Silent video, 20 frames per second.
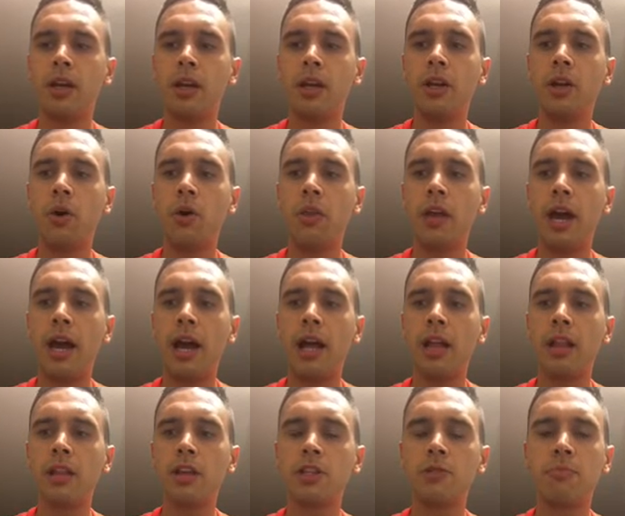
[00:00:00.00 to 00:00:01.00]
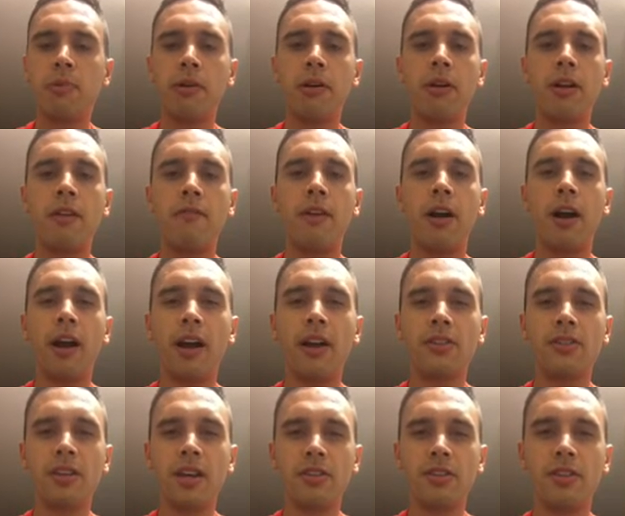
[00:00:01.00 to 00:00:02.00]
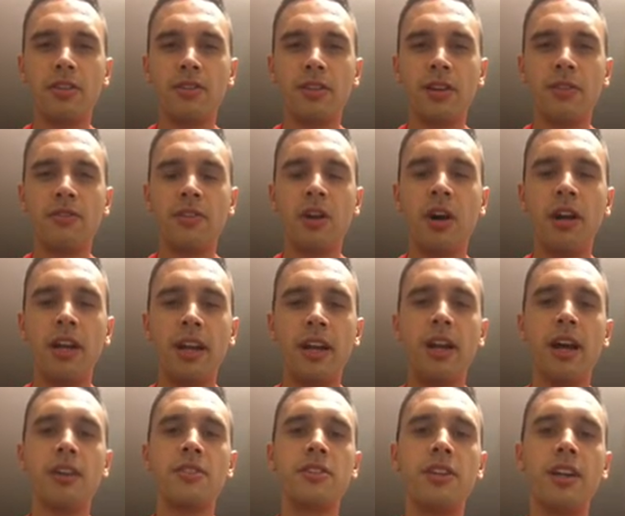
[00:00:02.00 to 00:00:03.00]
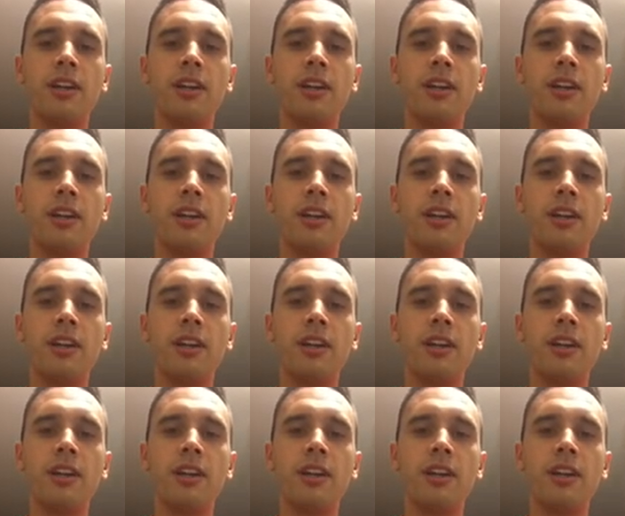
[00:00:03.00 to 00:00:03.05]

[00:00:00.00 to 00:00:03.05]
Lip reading: you know, that the spirit of our ancestors lives on in us.